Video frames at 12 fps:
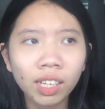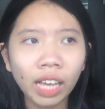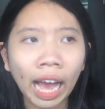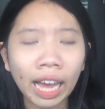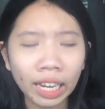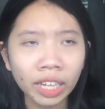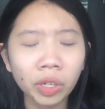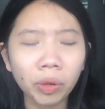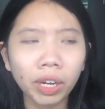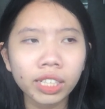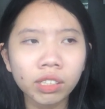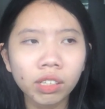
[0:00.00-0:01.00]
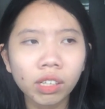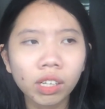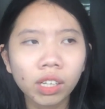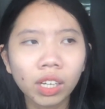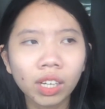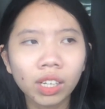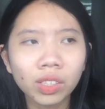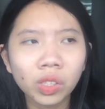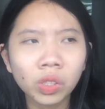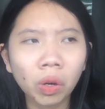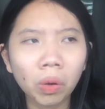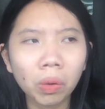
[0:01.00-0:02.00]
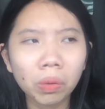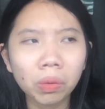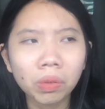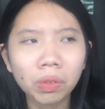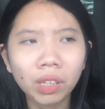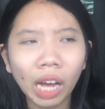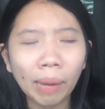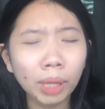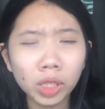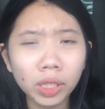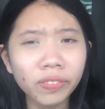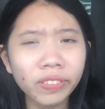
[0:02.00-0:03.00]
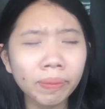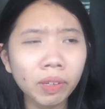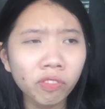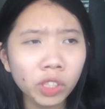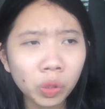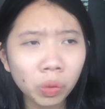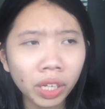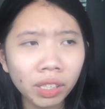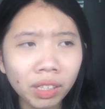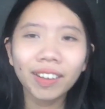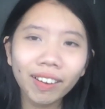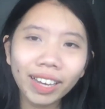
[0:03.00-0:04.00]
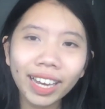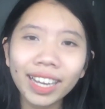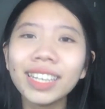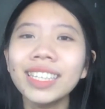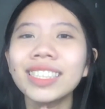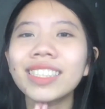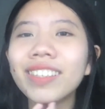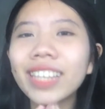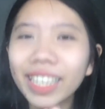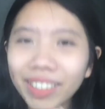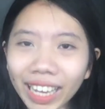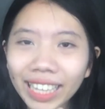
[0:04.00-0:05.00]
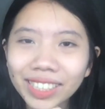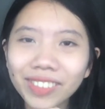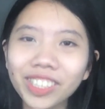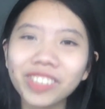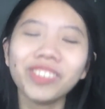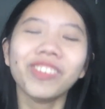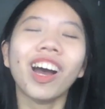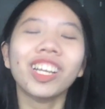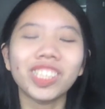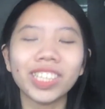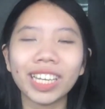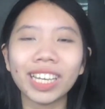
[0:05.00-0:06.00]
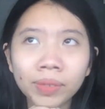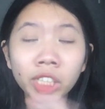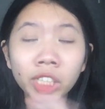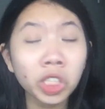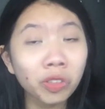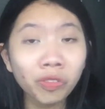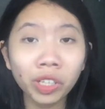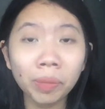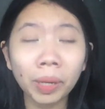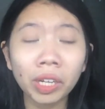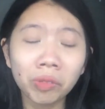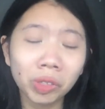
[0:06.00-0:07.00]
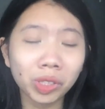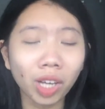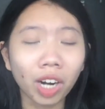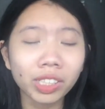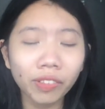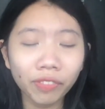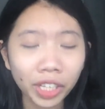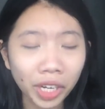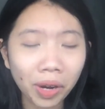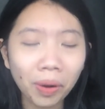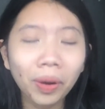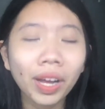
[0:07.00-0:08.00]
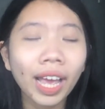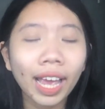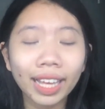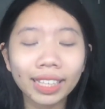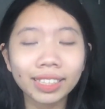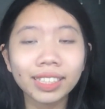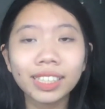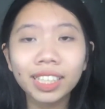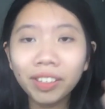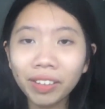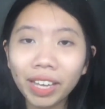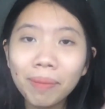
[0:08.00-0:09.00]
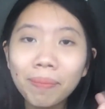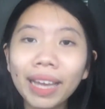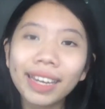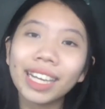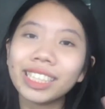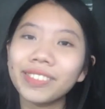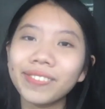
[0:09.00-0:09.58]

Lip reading: at NUS, so I'm not sure if I'm the first one. Okay, so thank you guys so much for watching. tuned for the Belt and Road Scholarship video, and see you in my next